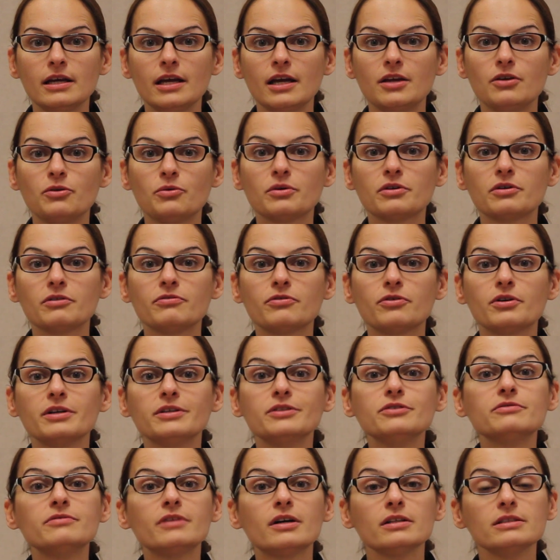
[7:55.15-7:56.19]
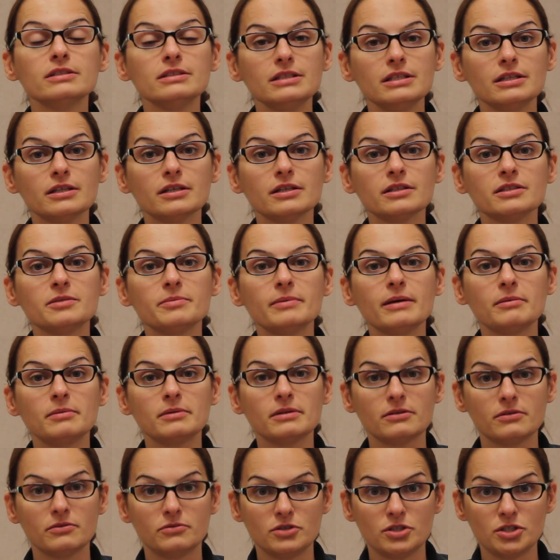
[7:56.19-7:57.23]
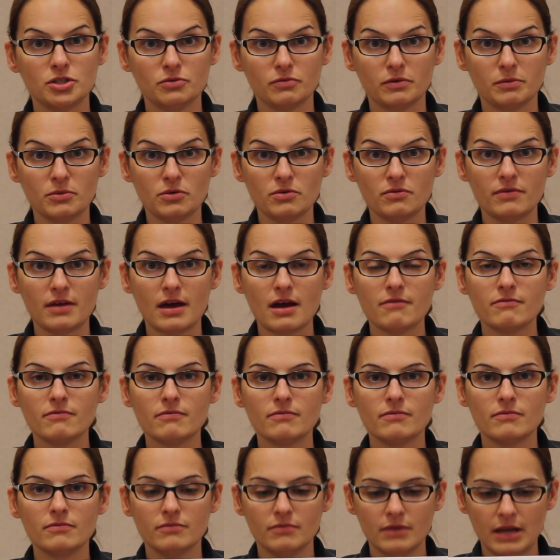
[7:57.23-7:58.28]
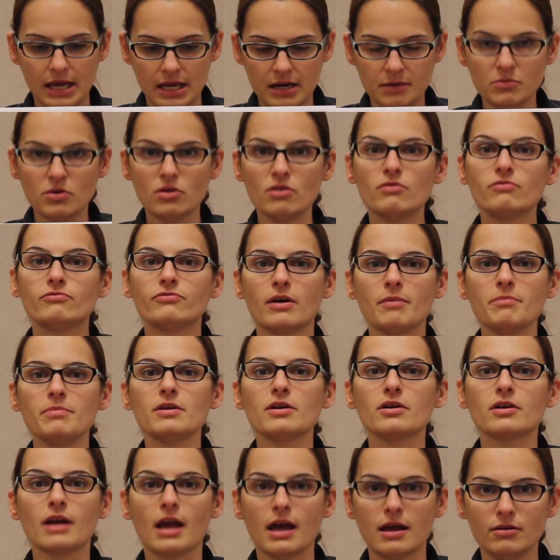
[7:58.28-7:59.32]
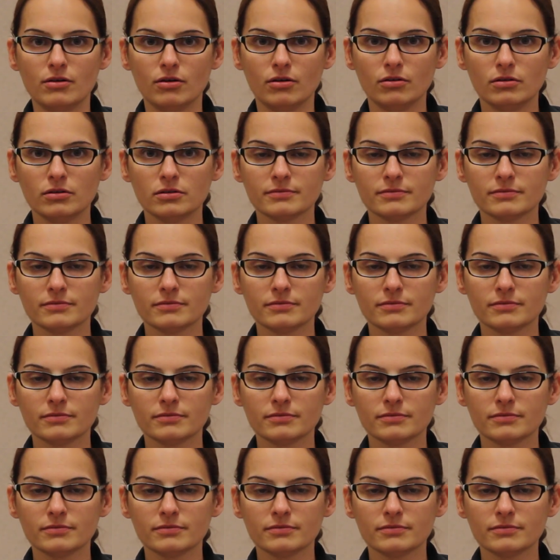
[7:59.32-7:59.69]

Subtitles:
in order for a new volunteer to be able to remove that animal from their kennel.